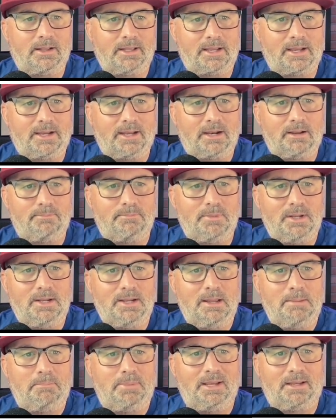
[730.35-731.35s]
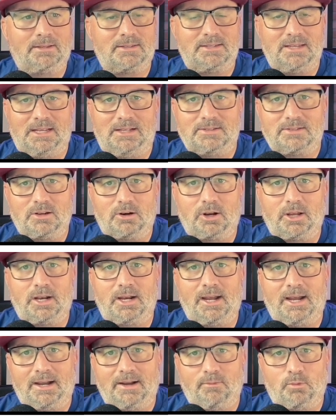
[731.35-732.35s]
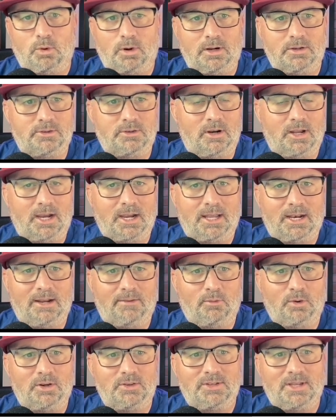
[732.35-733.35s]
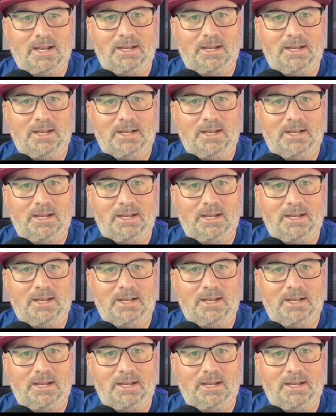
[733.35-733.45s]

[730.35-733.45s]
Like, I got to pick scenes that are going to have words or not going to have words.